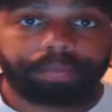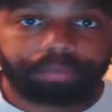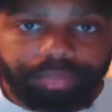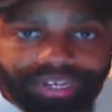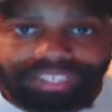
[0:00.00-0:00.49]

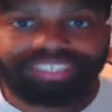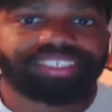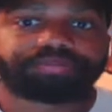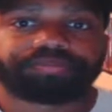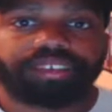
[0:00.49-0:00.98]
But
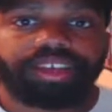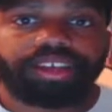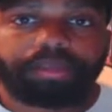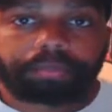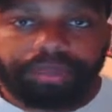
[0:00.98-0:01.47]

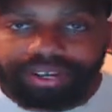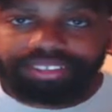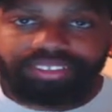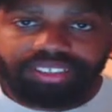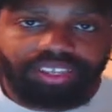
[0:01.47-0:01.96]

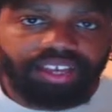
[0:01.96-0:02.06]
with